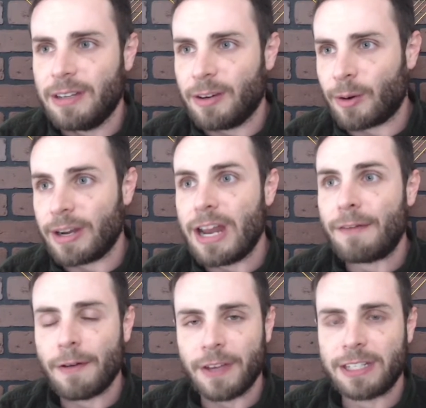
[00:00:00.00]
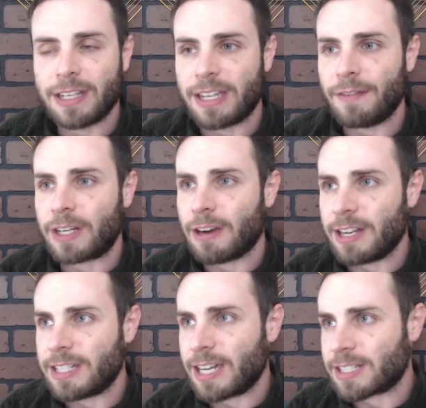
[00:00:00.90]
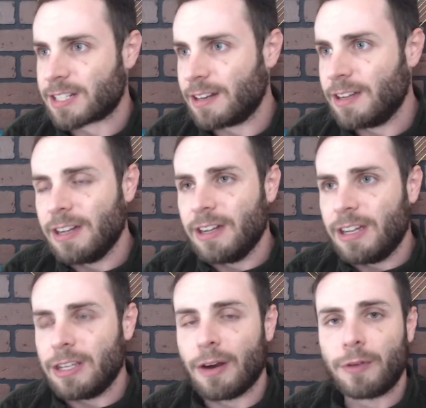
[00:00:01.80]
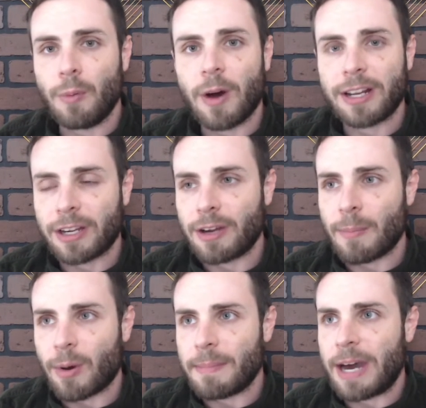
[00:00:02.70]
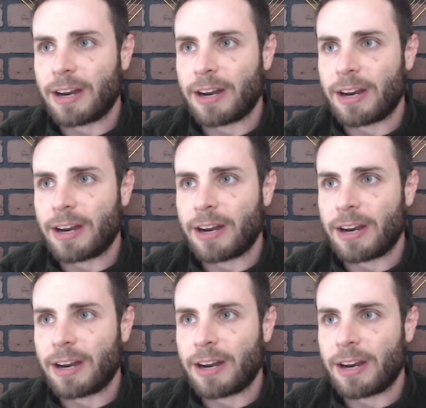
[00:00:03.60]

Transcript: or enough of it to give it context. And, if you want to hear more about